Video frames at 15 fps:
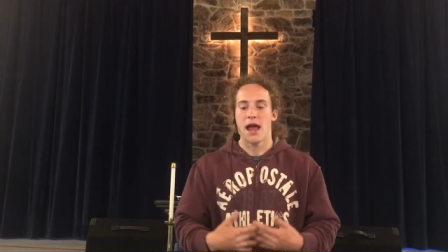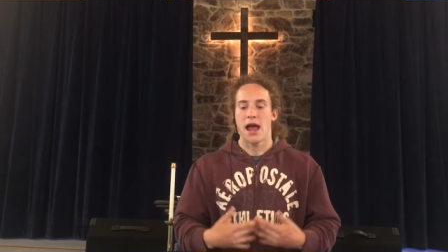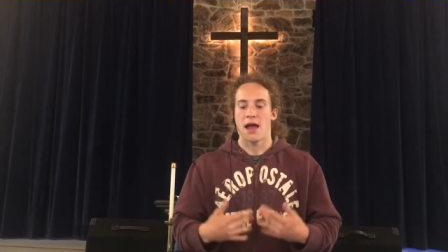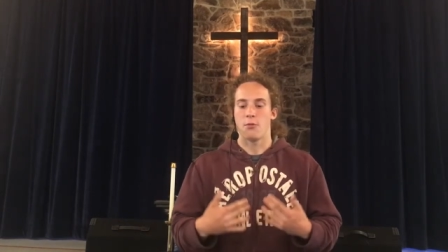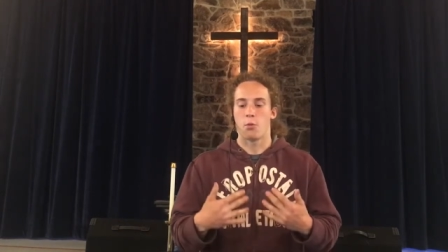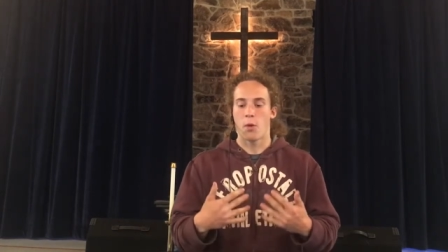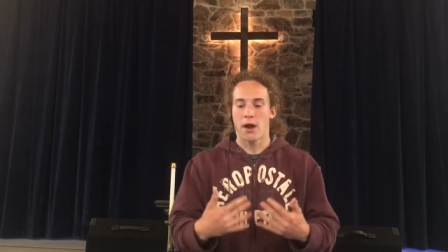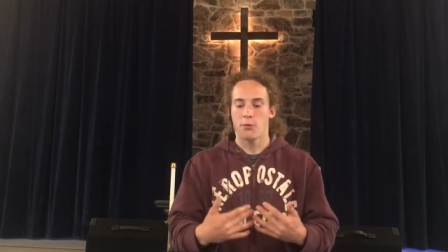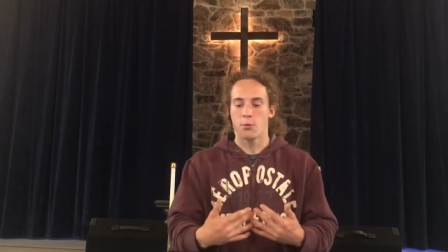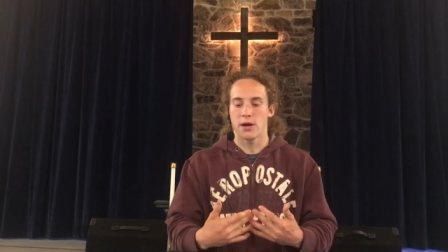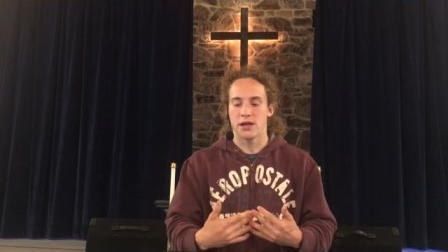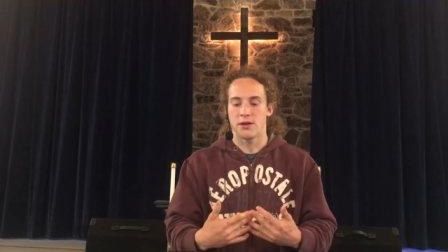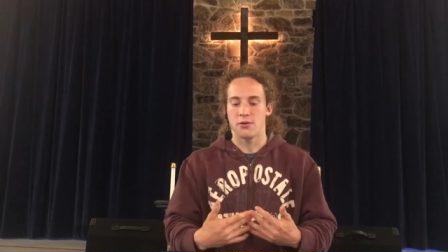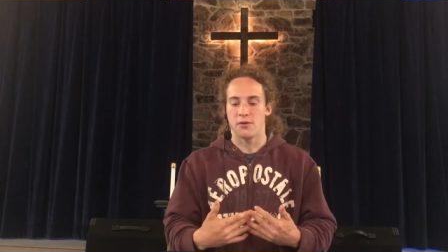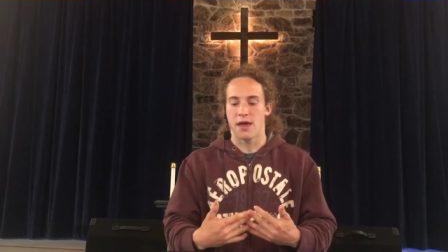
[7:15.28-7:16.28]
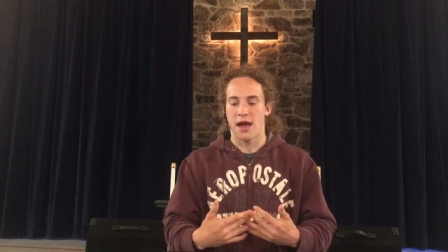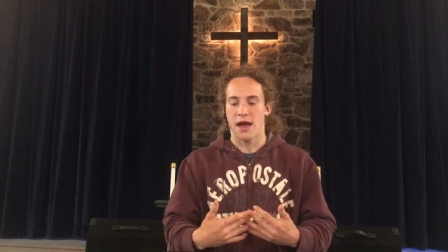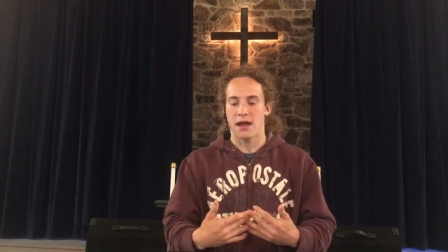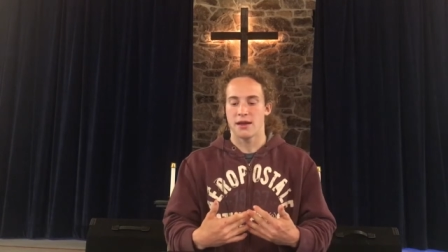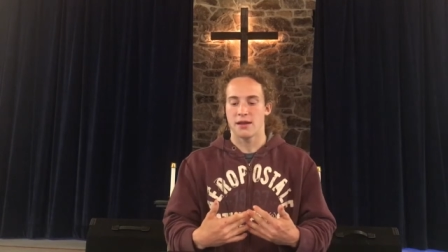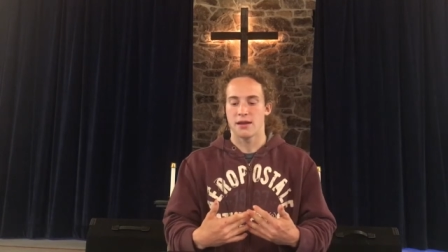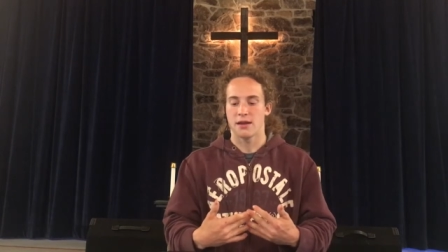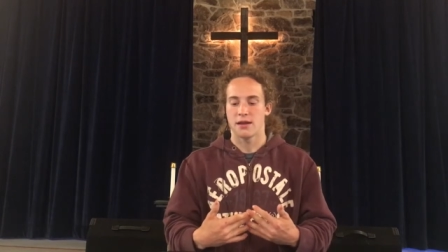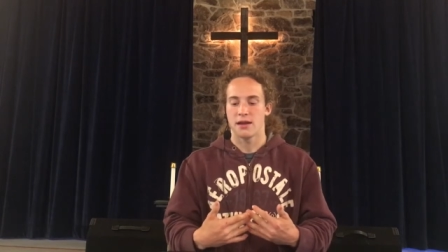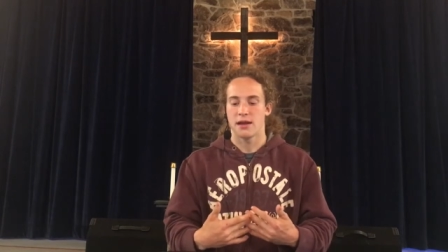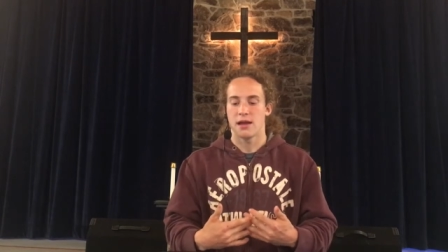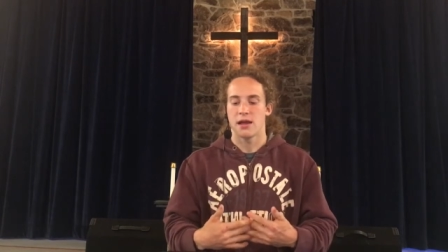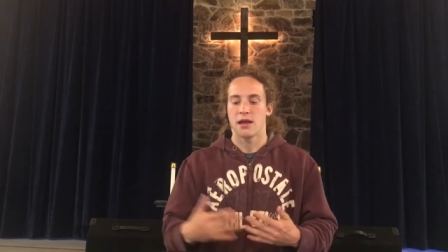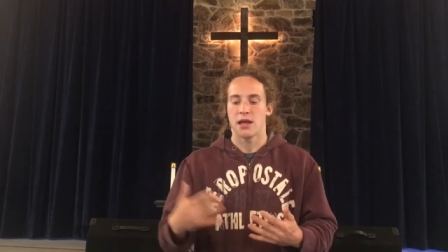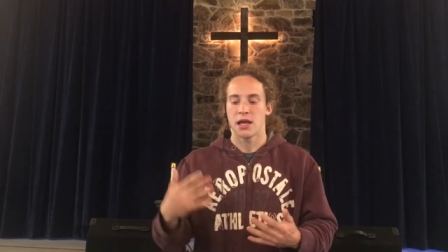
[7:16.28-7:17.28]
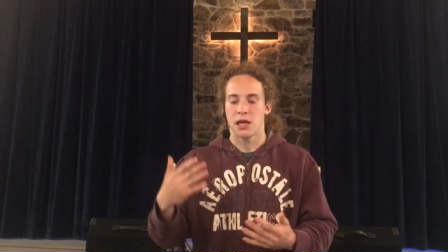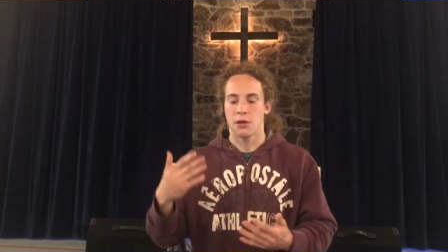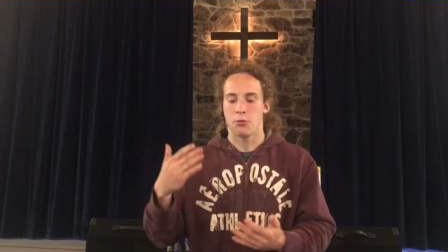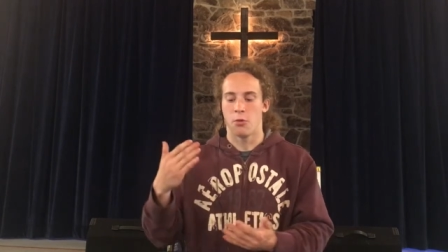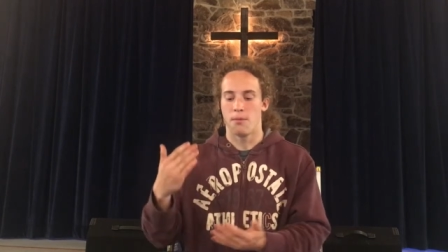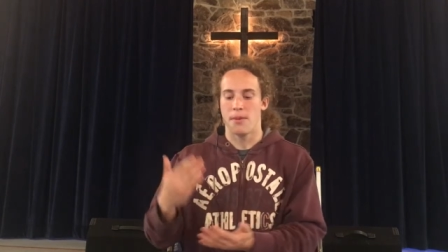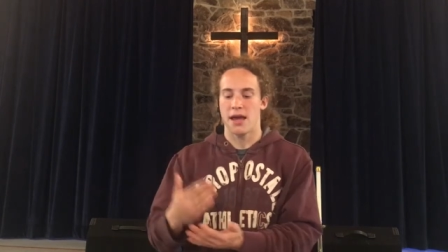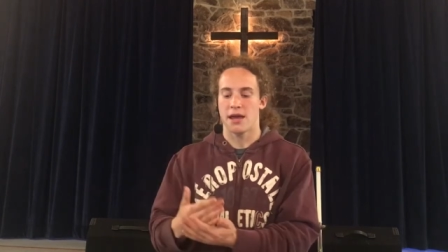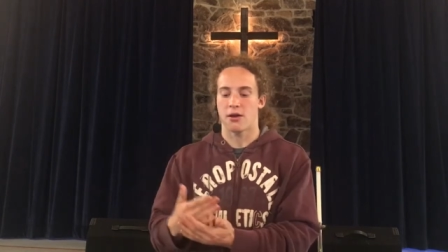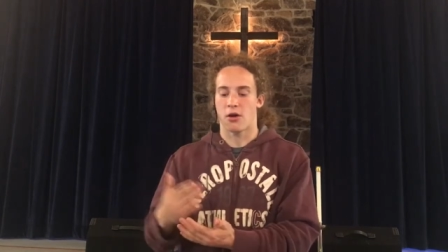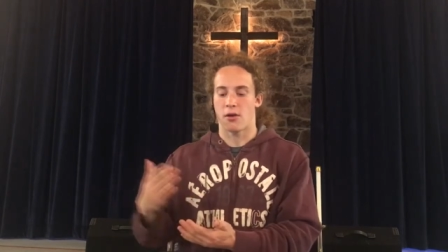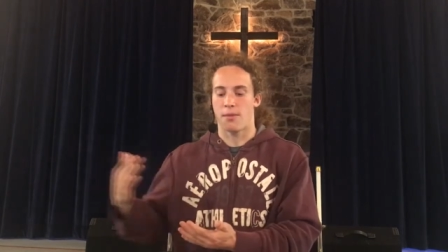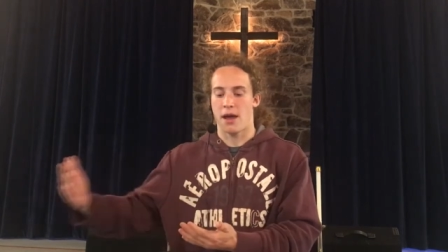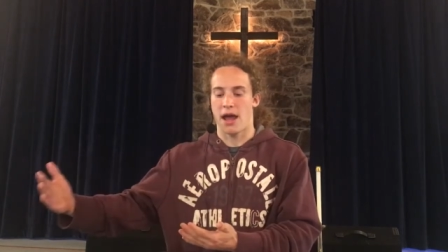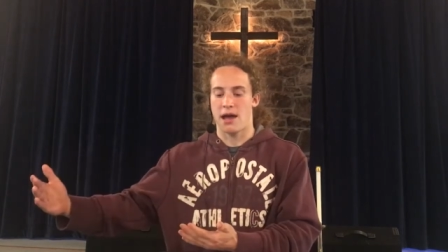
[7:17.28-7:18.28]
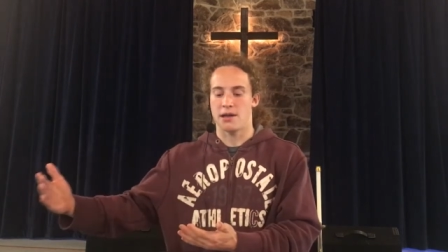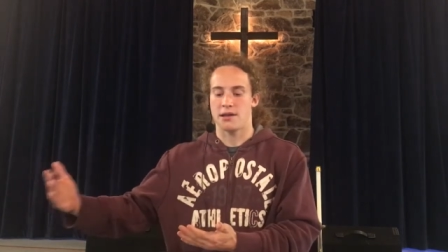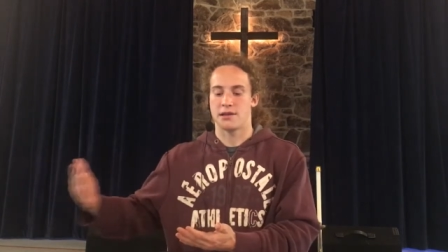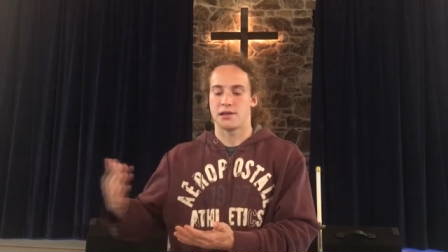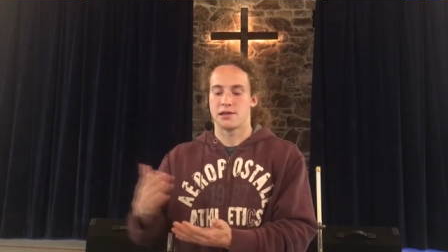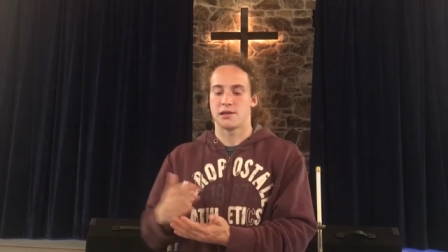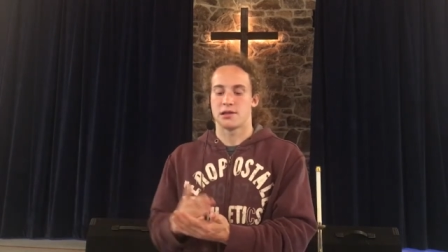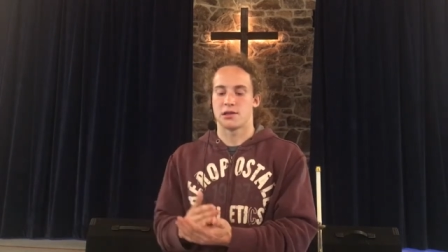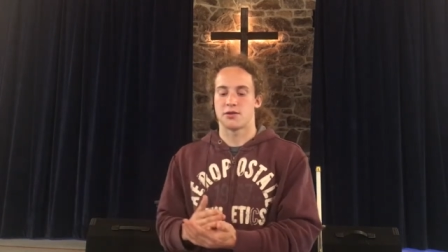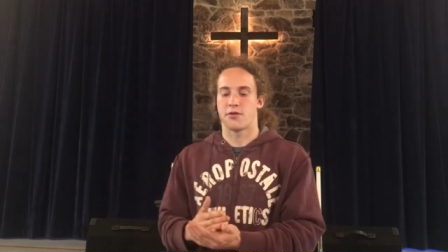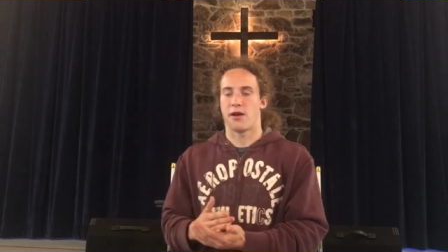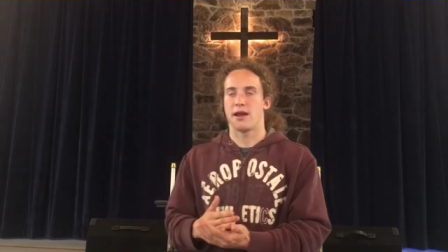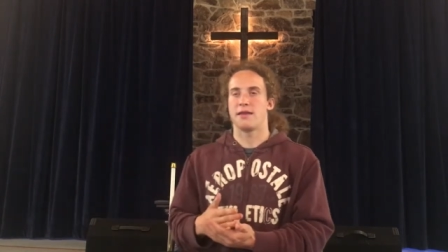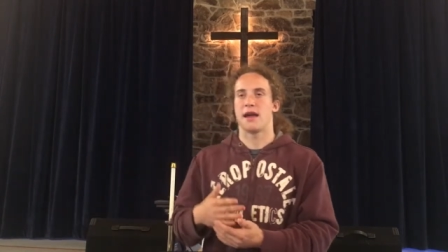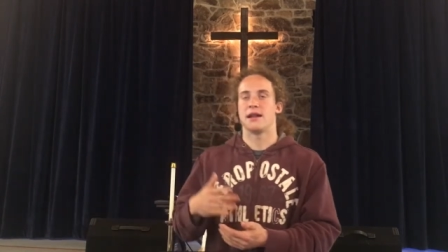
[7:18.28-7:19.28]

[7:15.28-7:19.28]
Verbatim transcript: And when we do that, he will make our paths straight.